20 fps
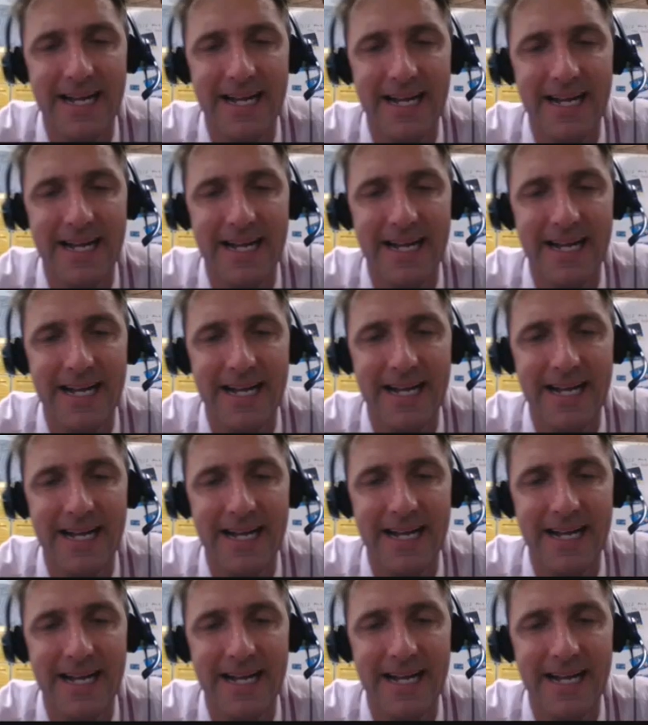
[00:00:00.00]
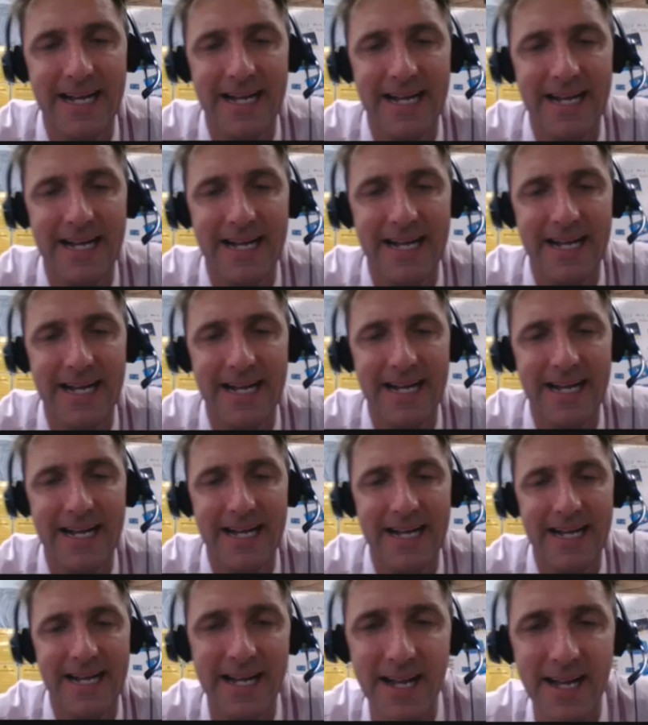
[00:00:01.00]
Okay, so when
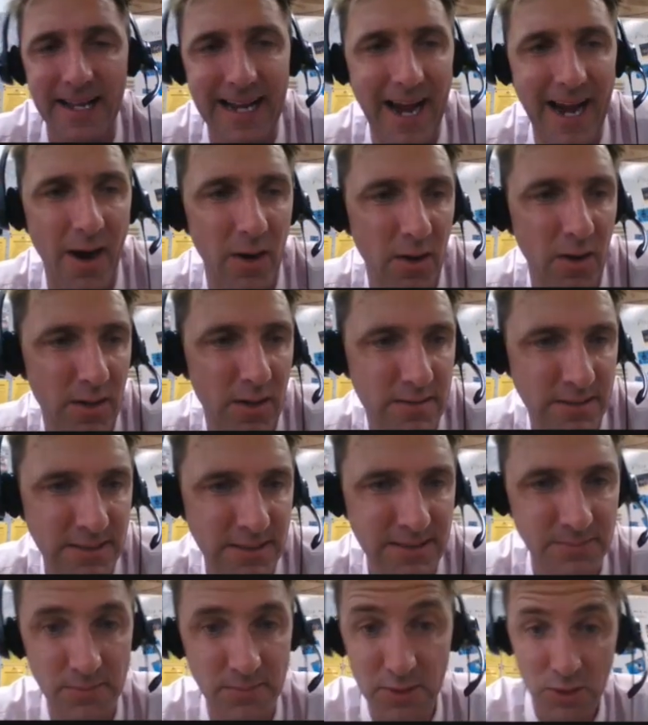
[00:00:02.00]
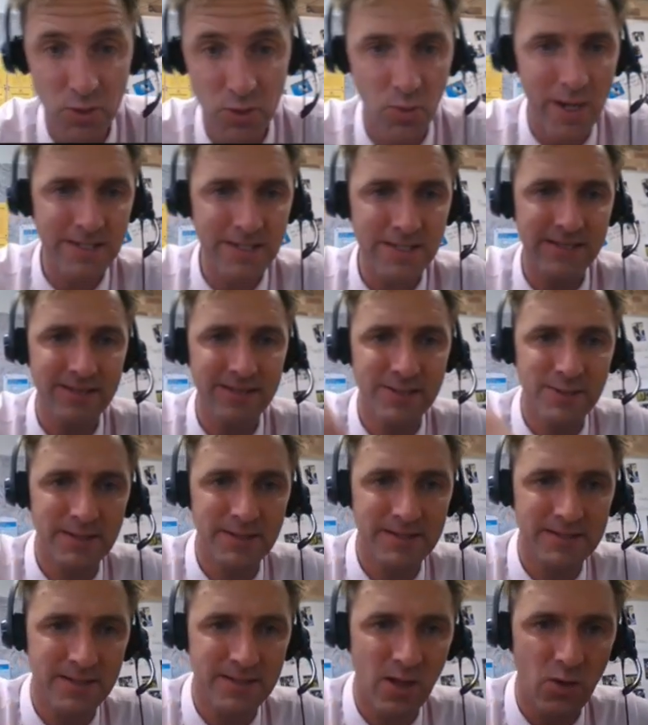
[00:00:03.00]
uh, Caroline Chisholm was 22
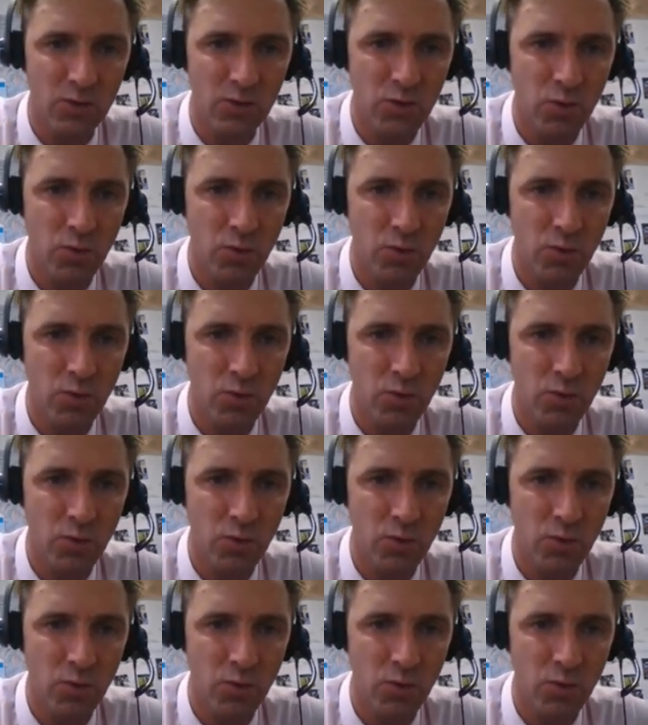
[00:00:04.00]
years old.